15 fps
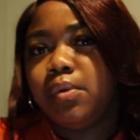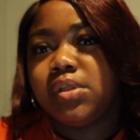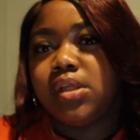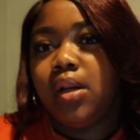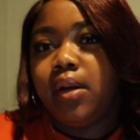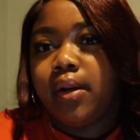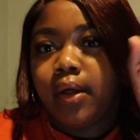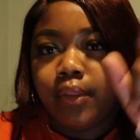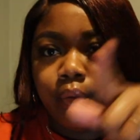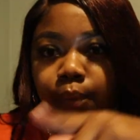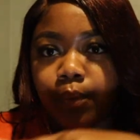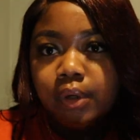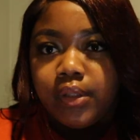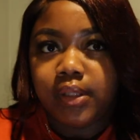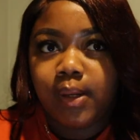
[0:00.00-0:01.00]
it was another
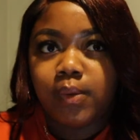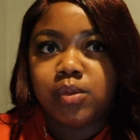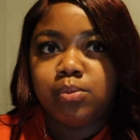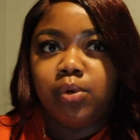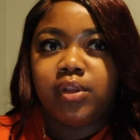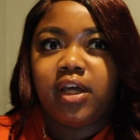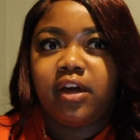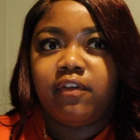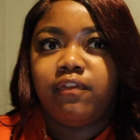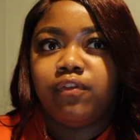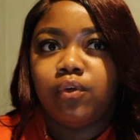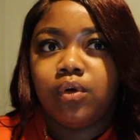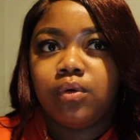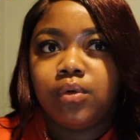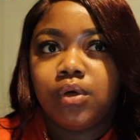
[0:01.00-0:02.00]
one that was more like
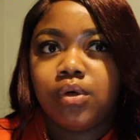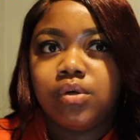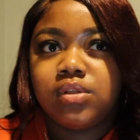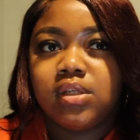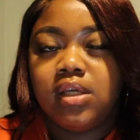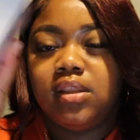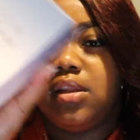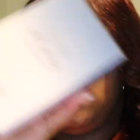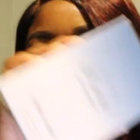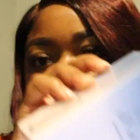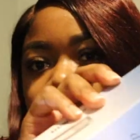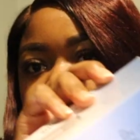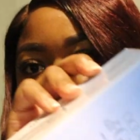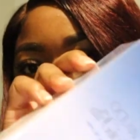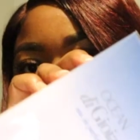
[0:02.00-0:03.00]
florals. And then
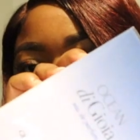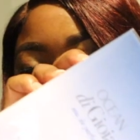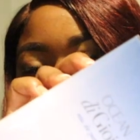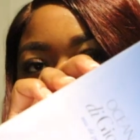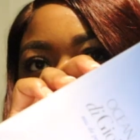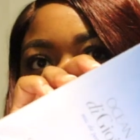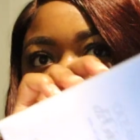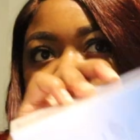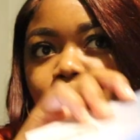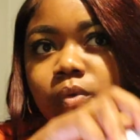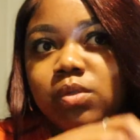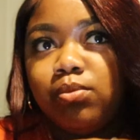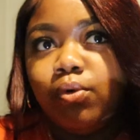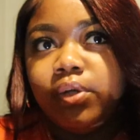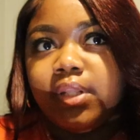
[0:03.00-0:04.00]
this one in the aqua
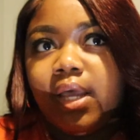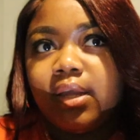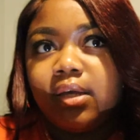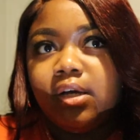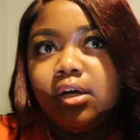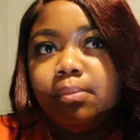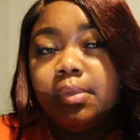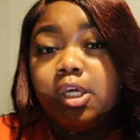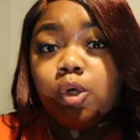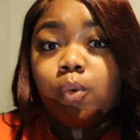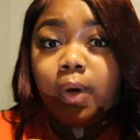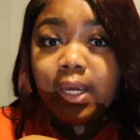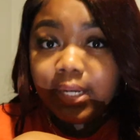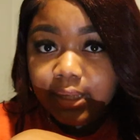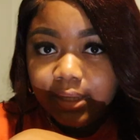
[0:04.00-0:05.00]
was more like um,
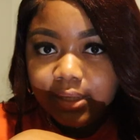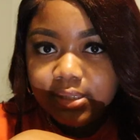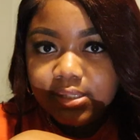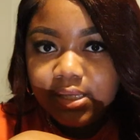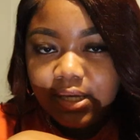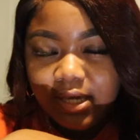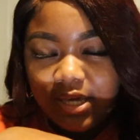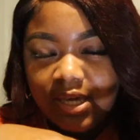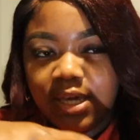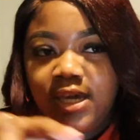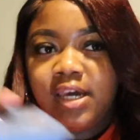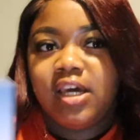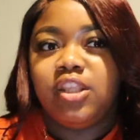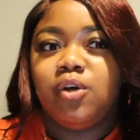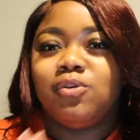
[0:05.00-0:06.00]
aquatic, he said.
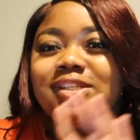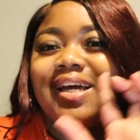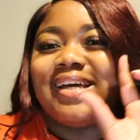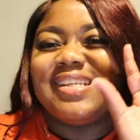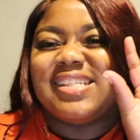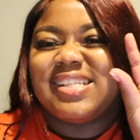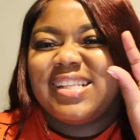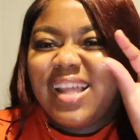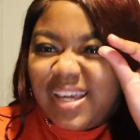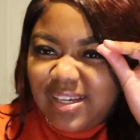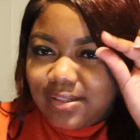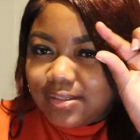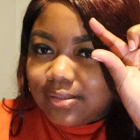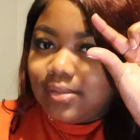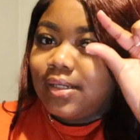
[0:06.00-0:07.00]
And there was like a slight,
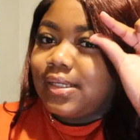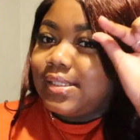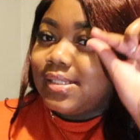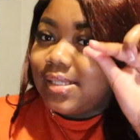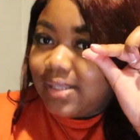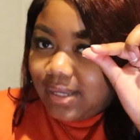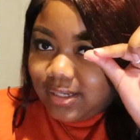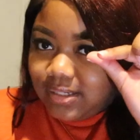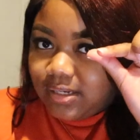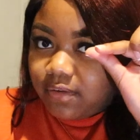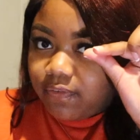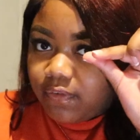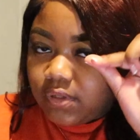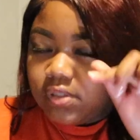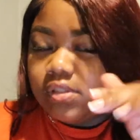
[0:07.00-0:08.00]
like a slight
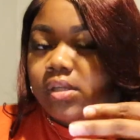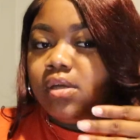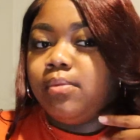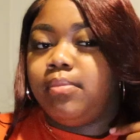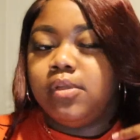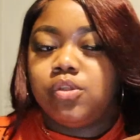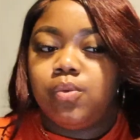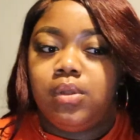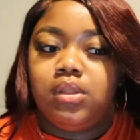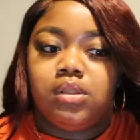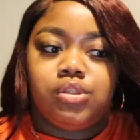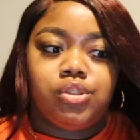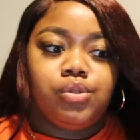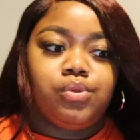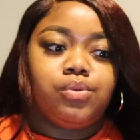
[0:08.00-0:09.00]
difference between the
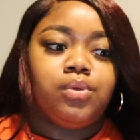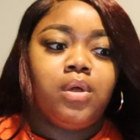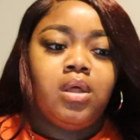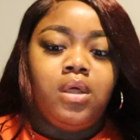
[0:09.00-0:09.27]
two.